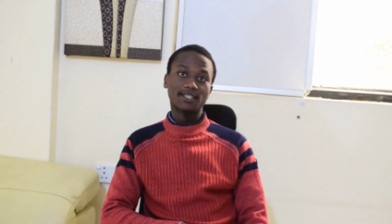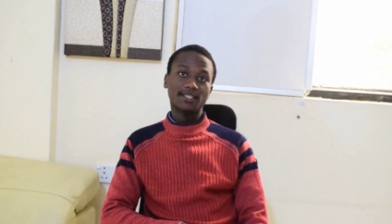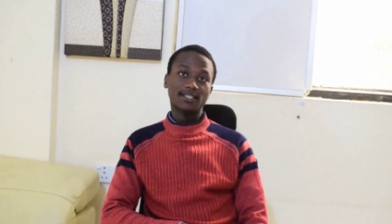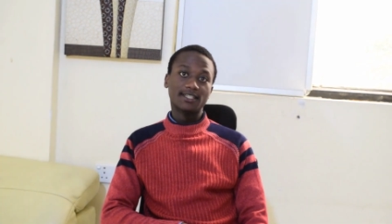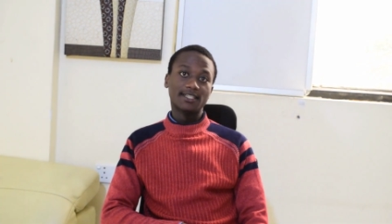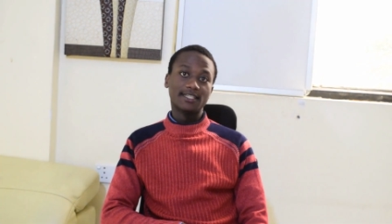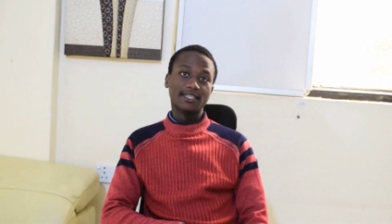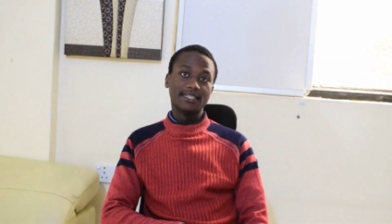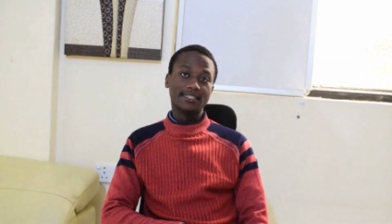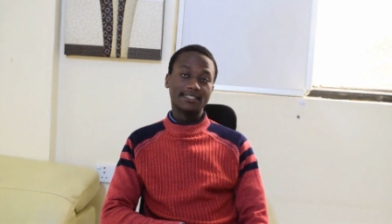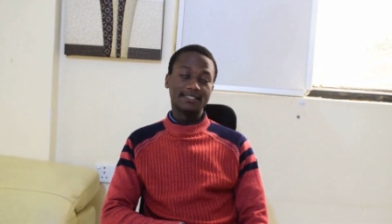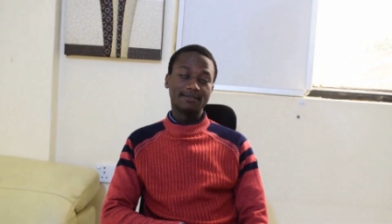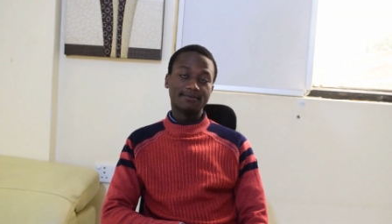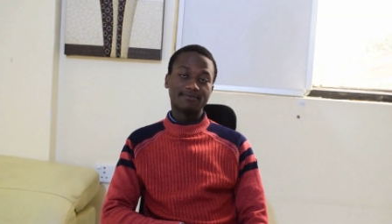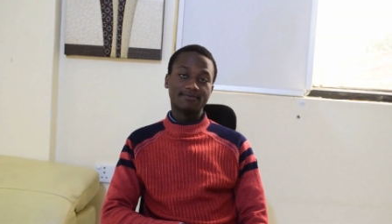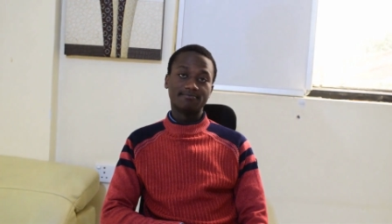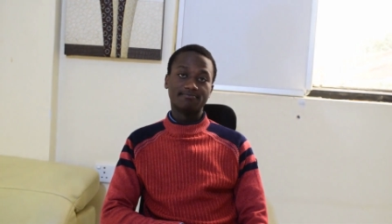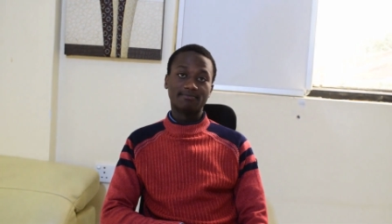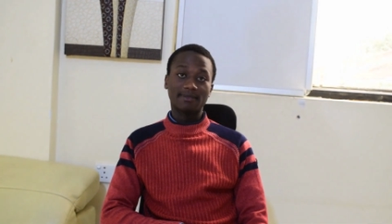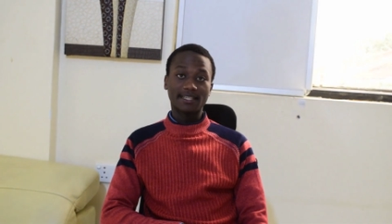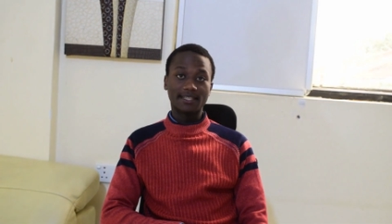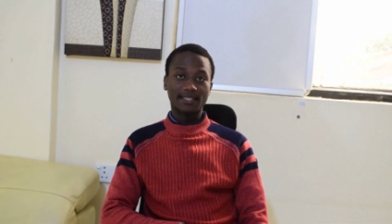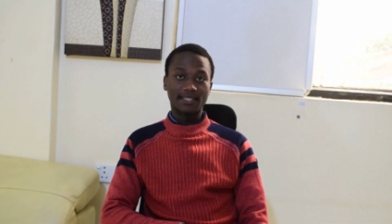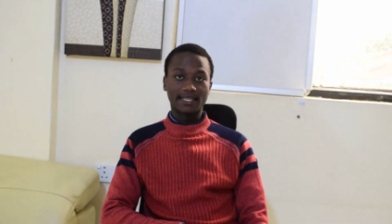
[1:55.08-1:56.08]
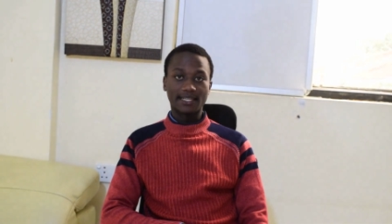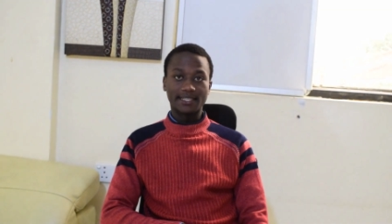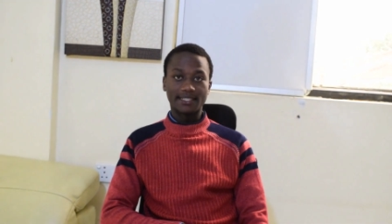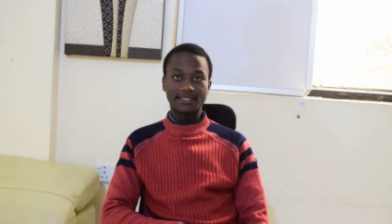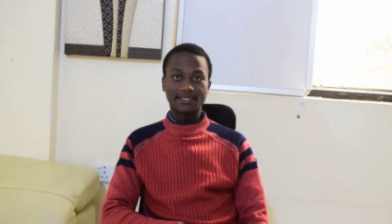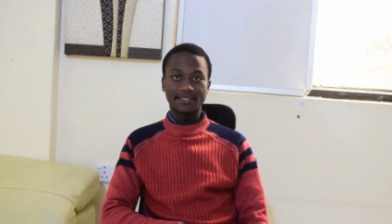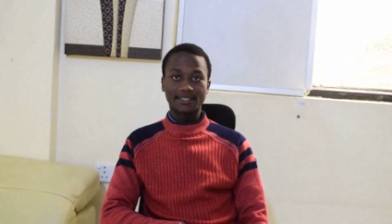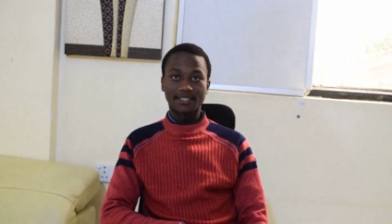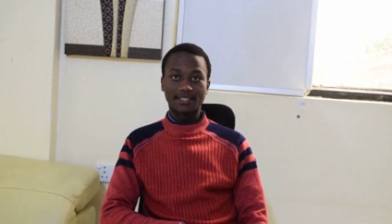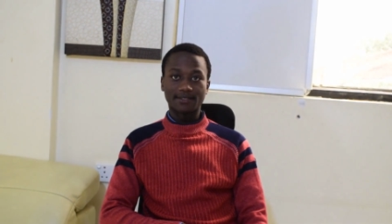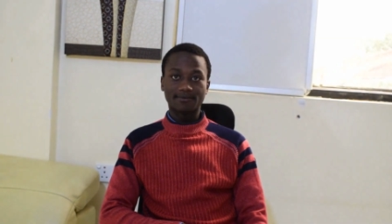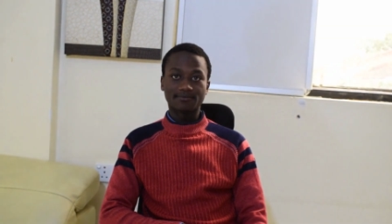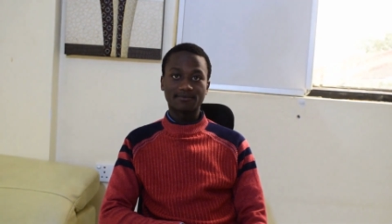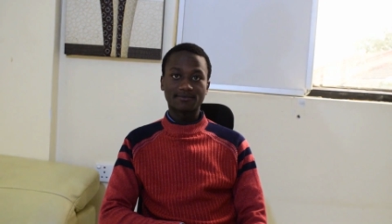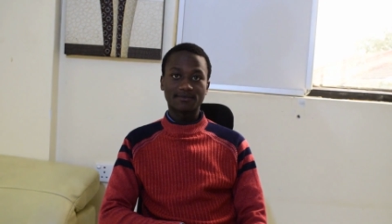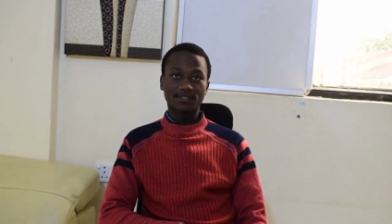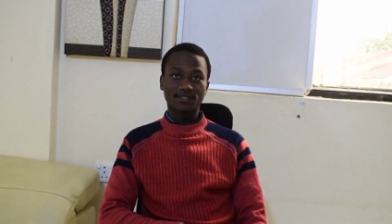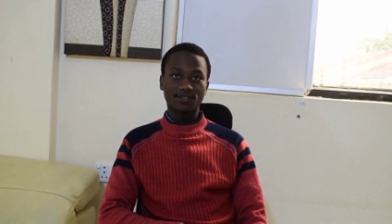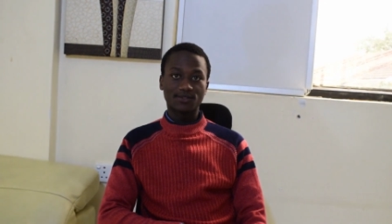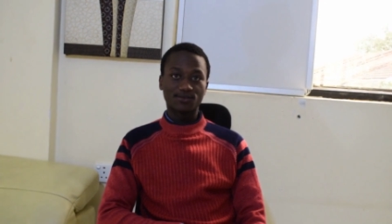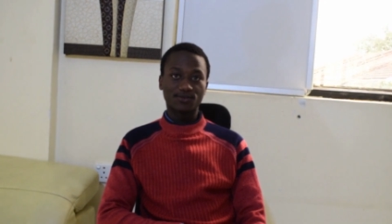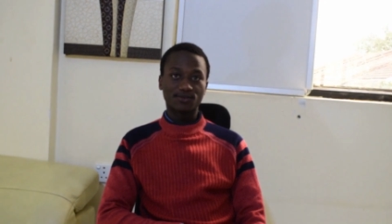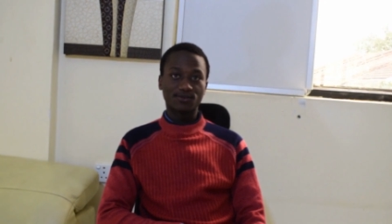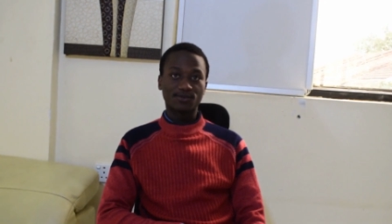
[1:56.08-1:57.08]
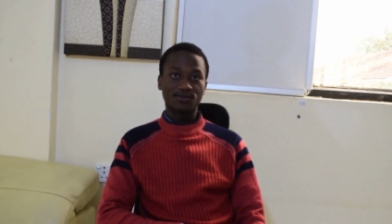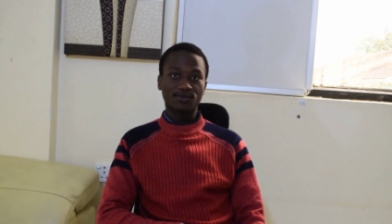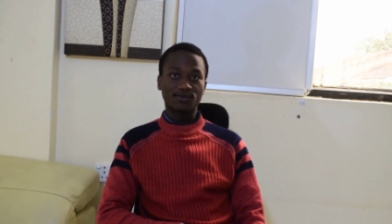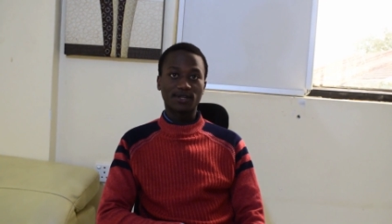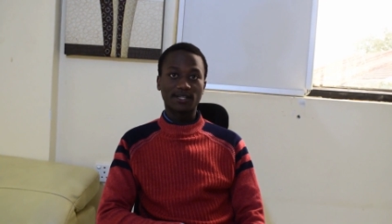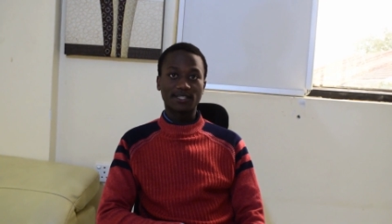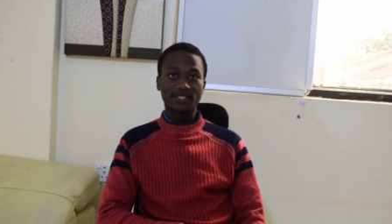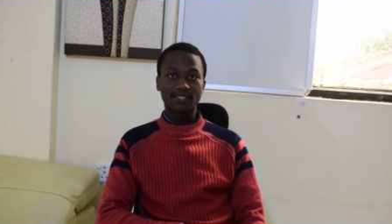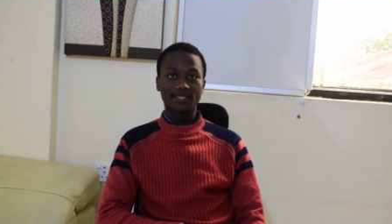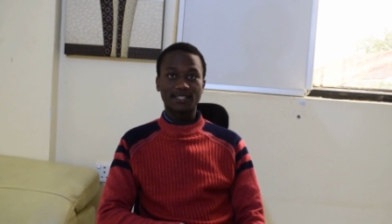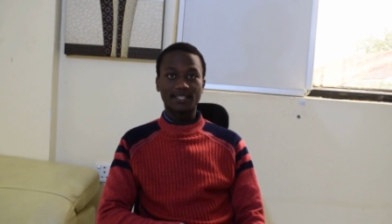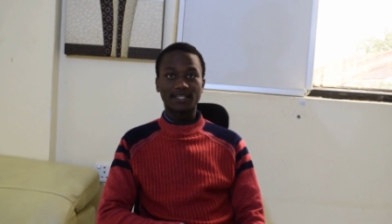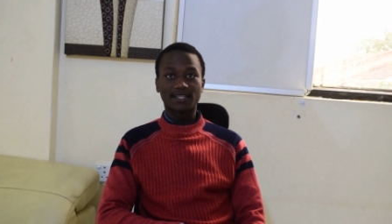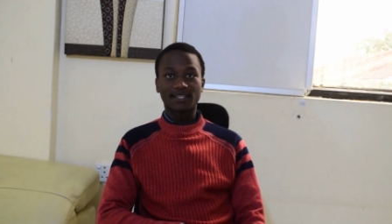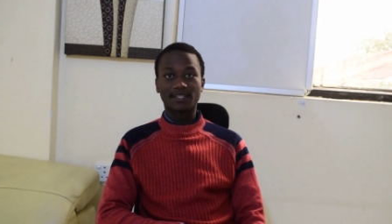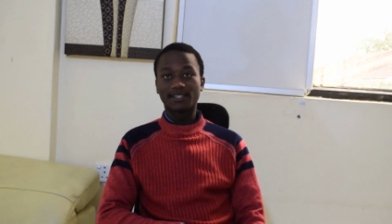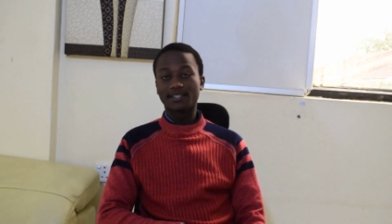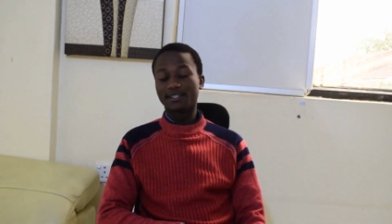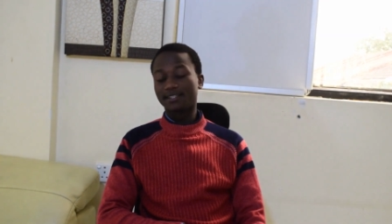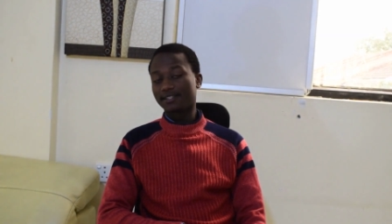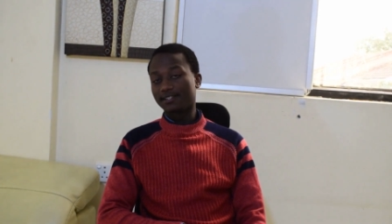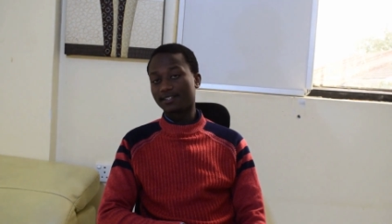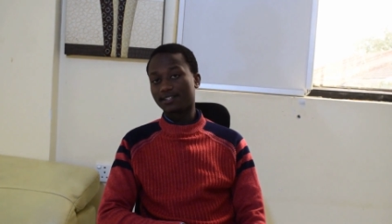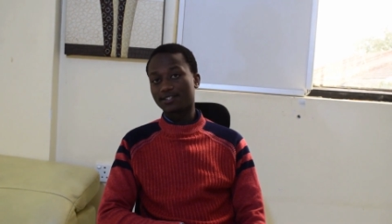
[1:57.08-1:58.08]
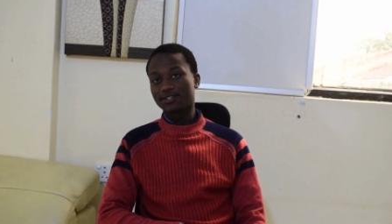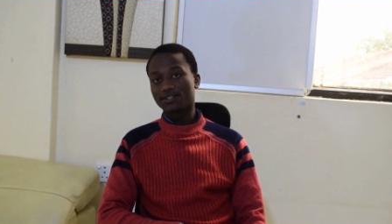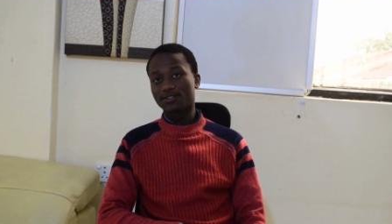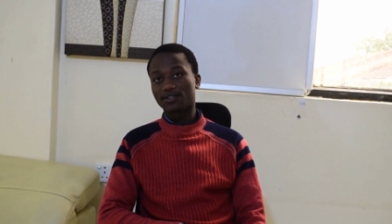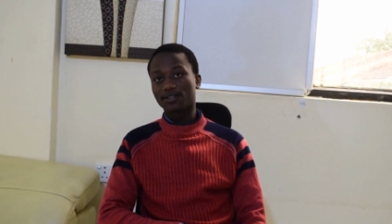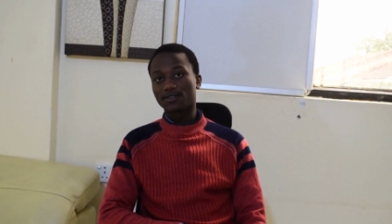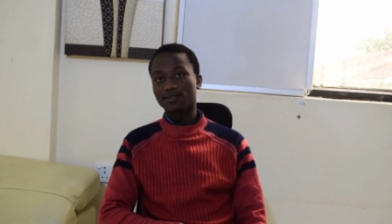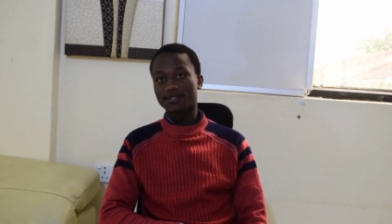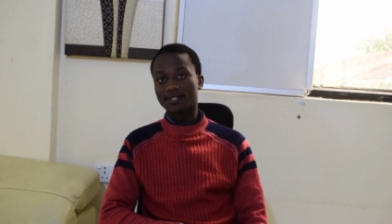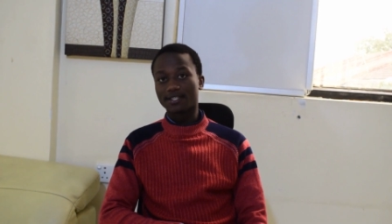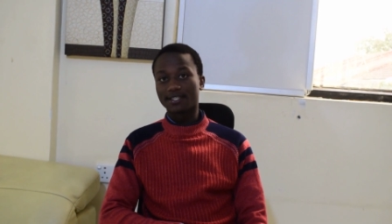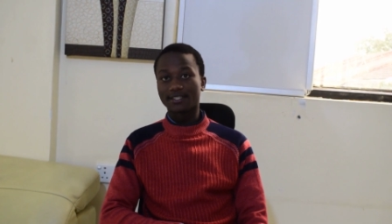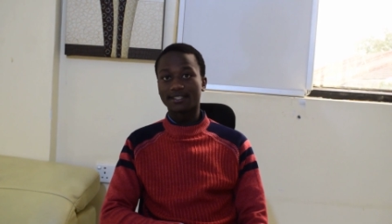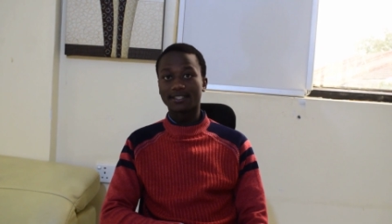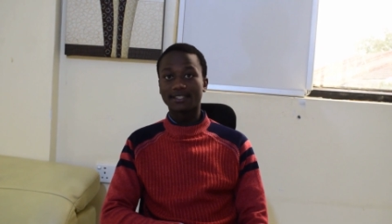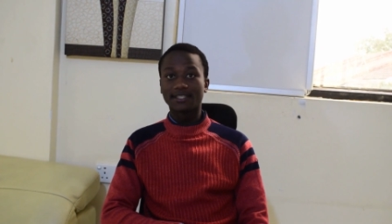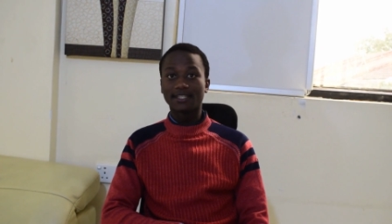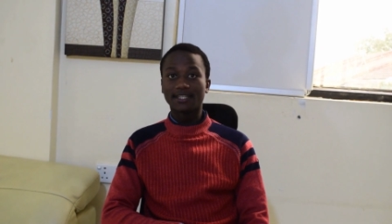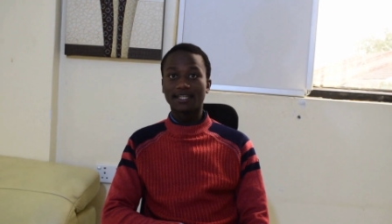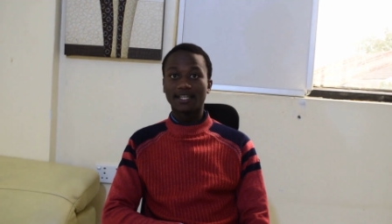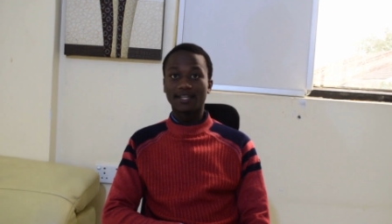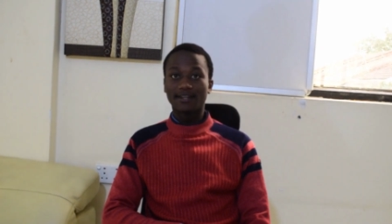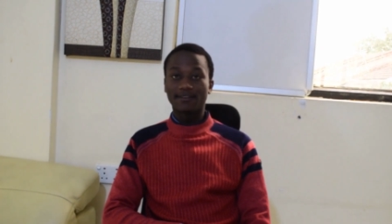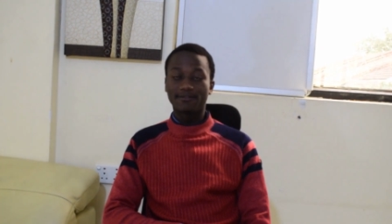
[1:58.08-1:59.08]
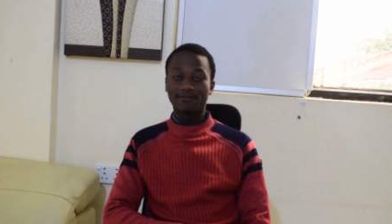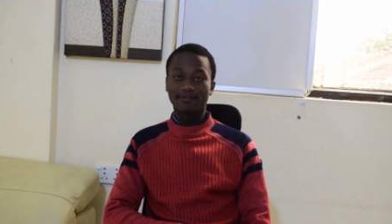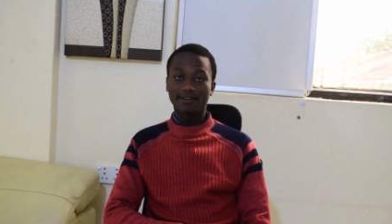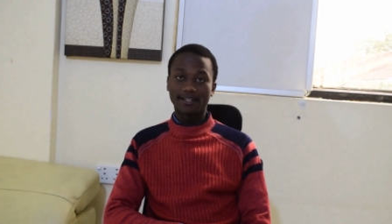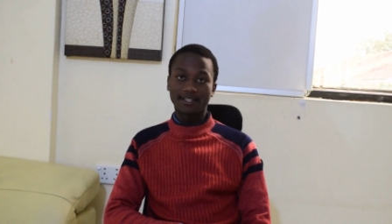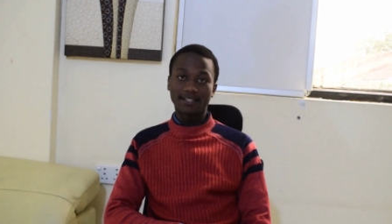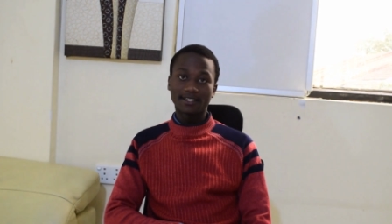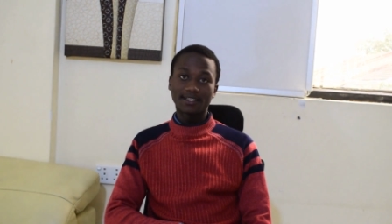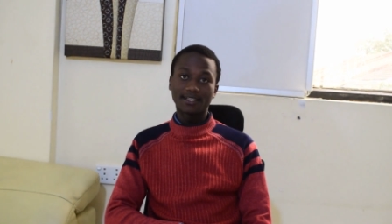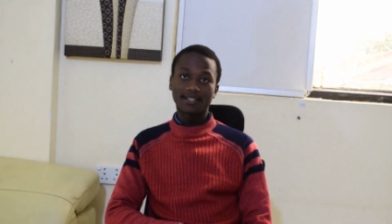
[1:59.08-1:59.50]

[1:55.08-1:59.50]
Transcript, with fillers: in monthly income towards the National Housing Fund,